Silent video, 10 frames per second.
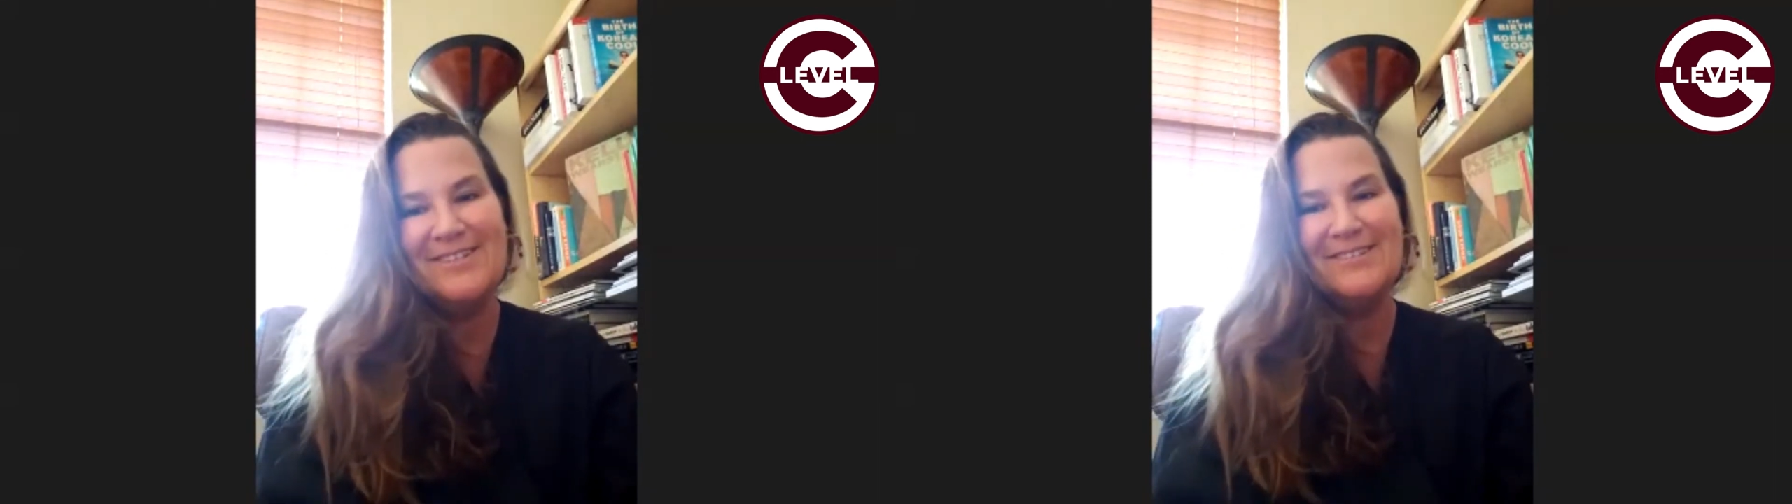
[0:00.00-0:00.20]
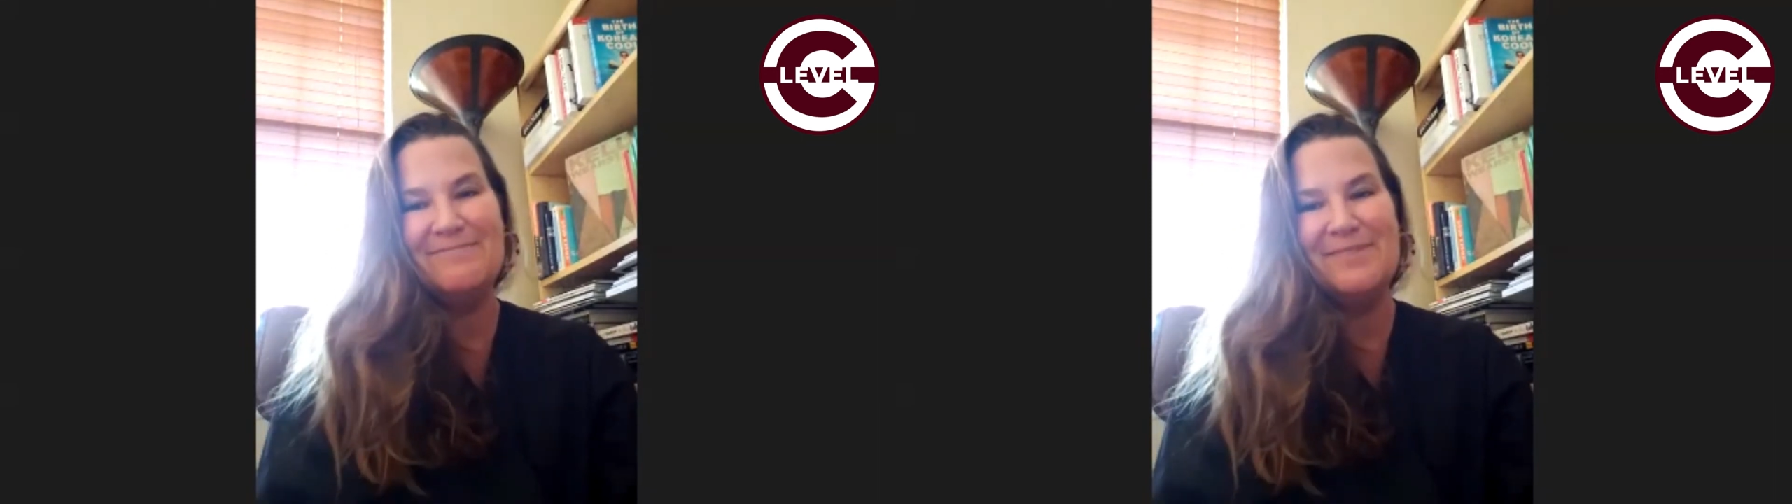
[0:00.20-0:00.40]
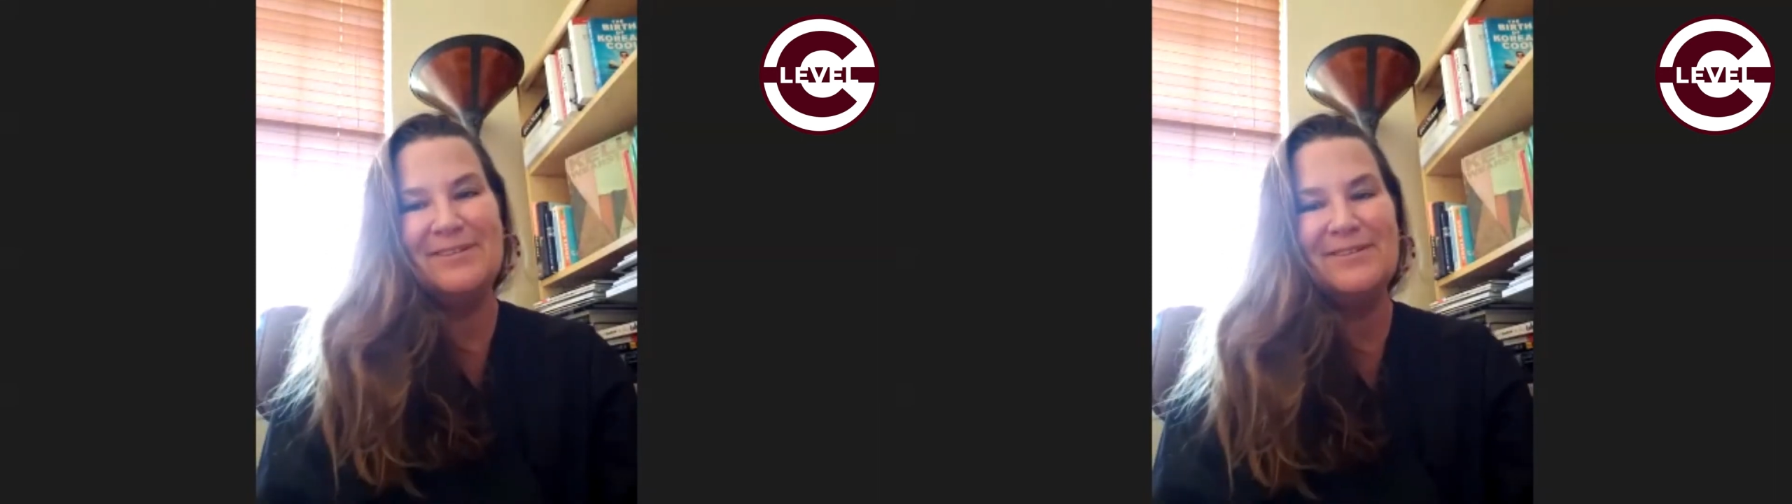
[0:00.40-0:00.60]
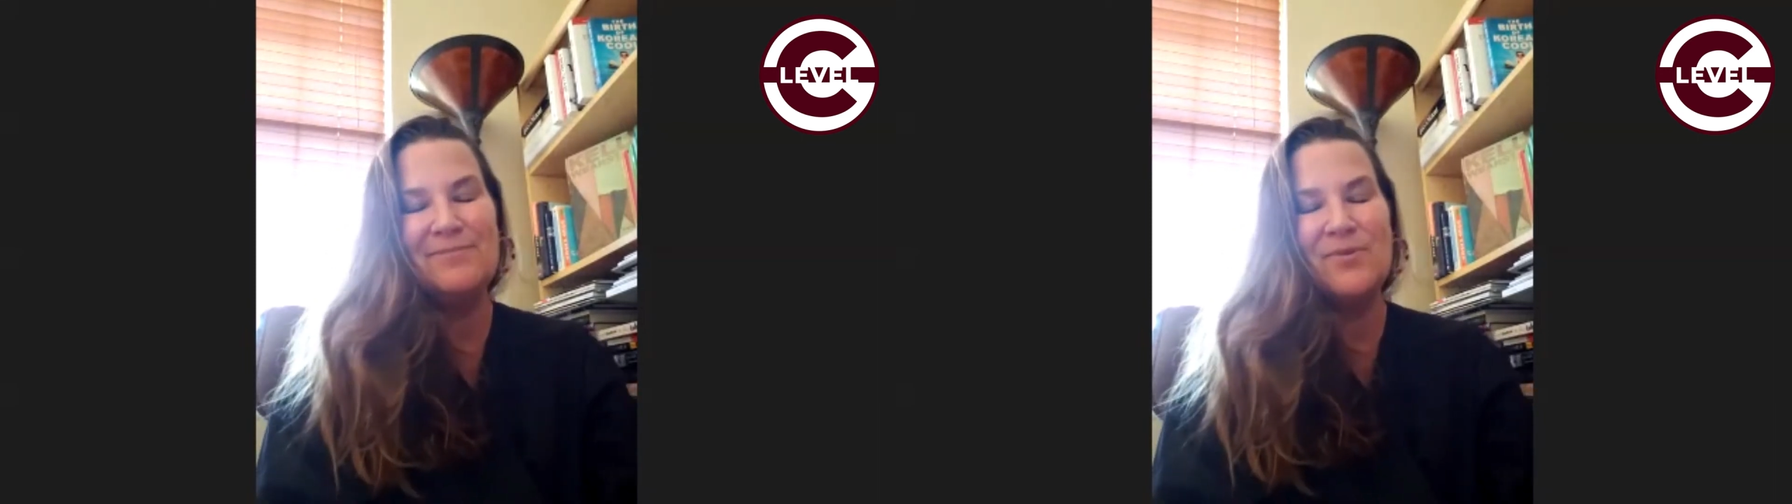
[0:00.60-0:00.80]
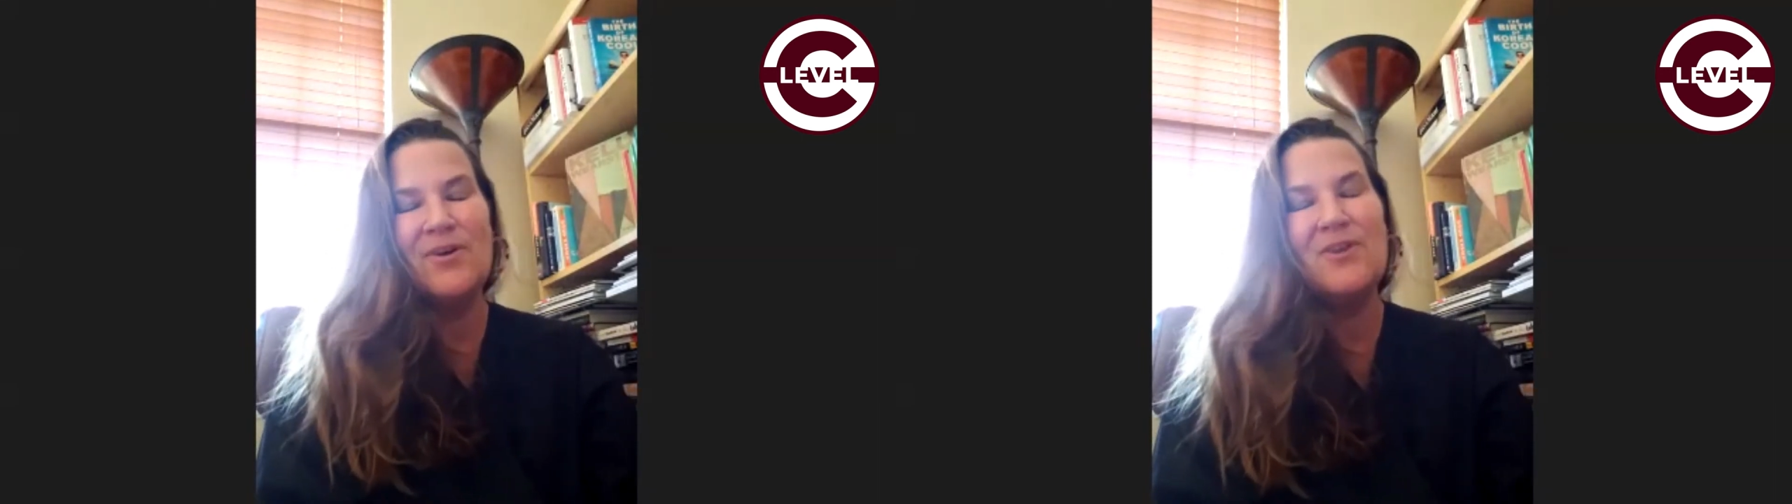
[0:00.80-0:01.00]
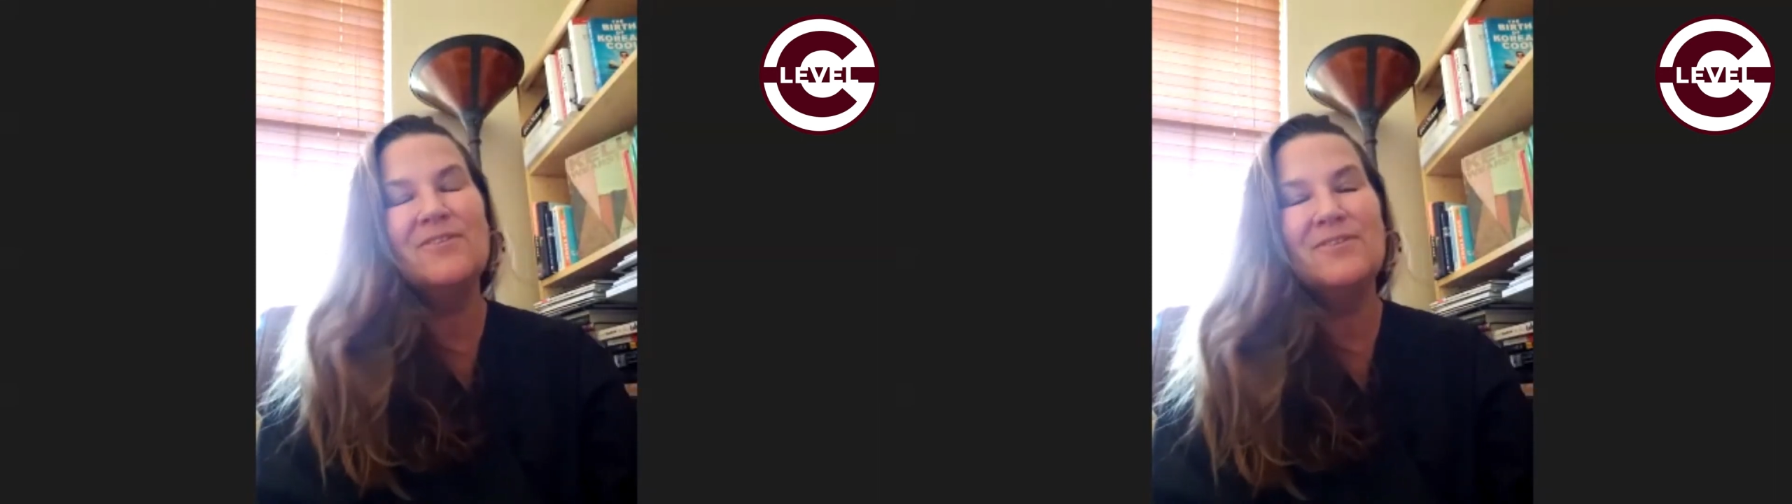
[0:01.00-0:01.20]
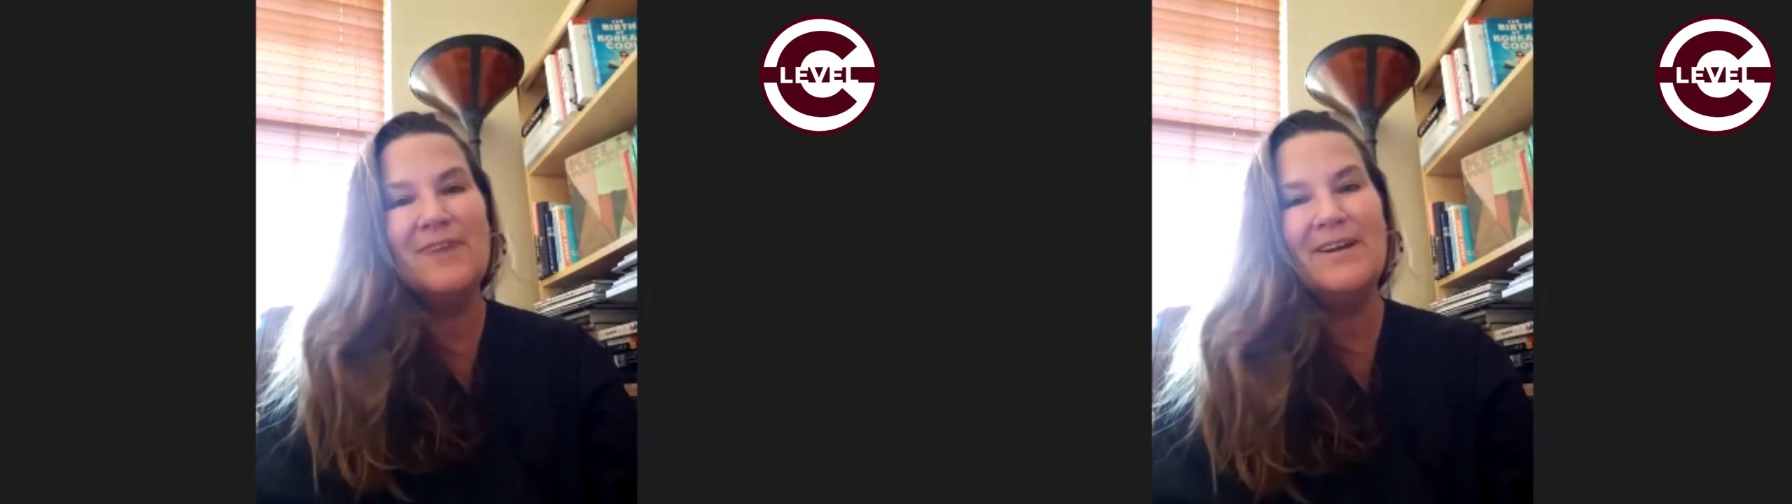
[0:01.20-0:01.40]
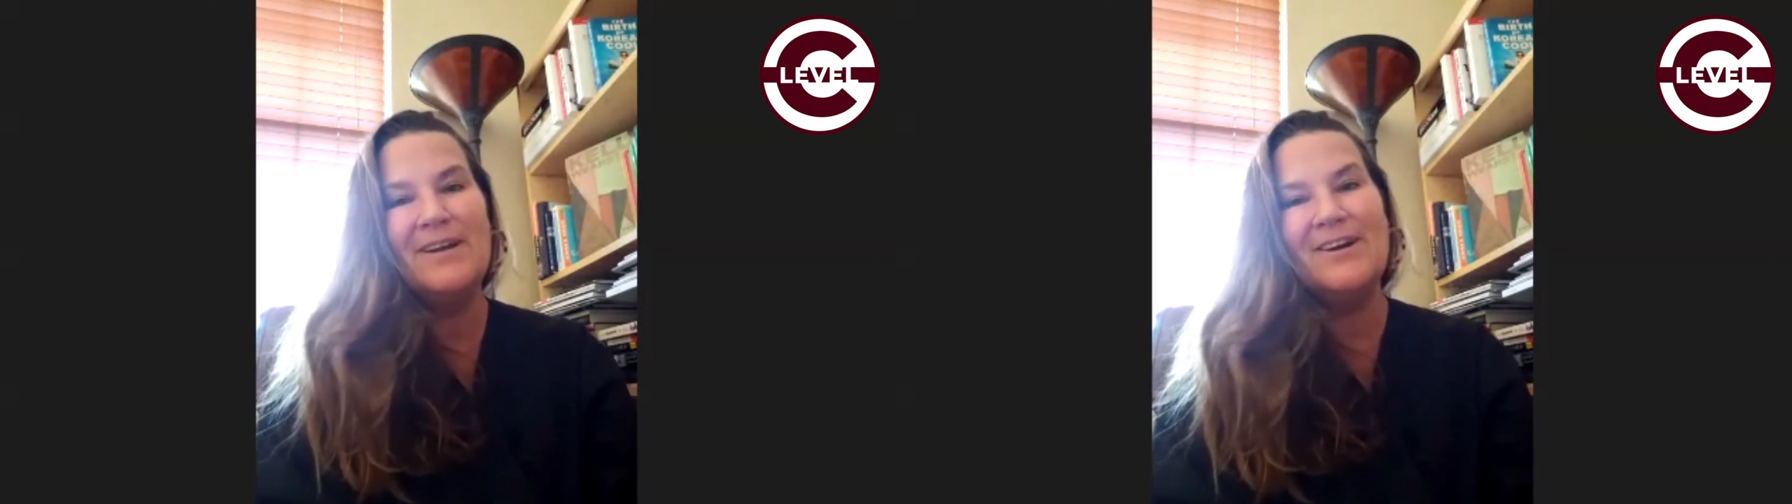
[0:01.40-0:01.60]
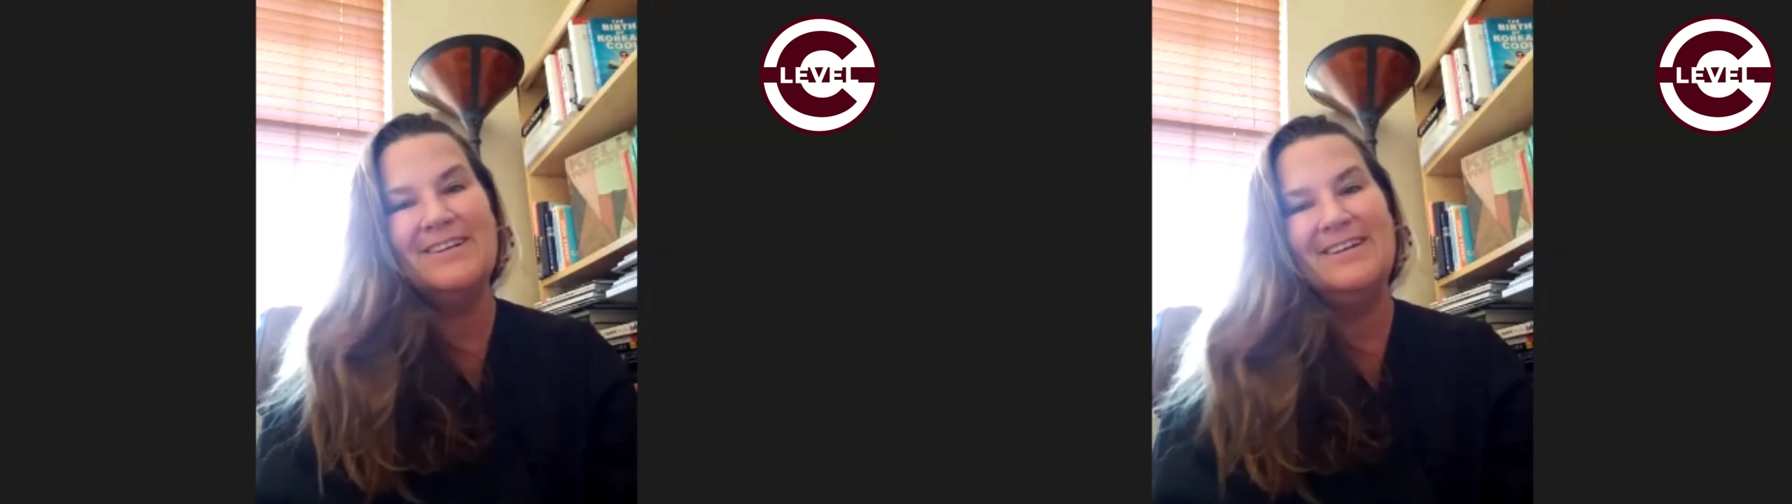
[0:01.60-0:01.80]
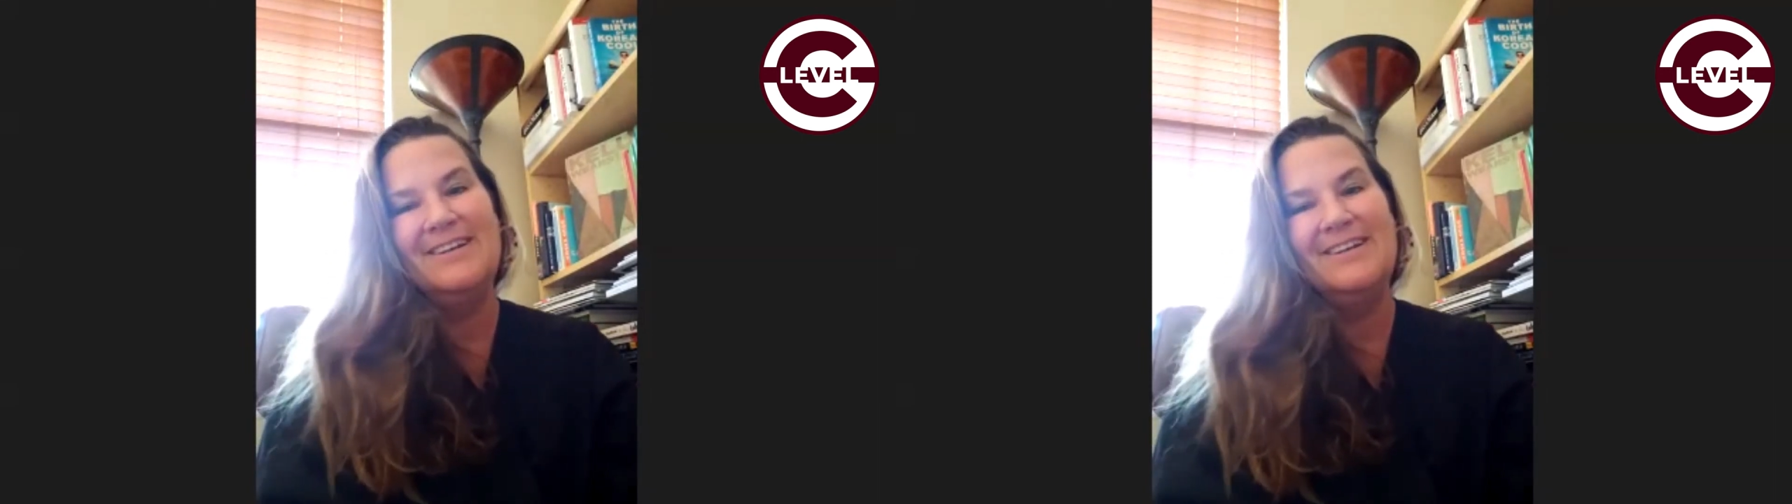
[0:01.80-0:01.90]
to be a little more over the radar,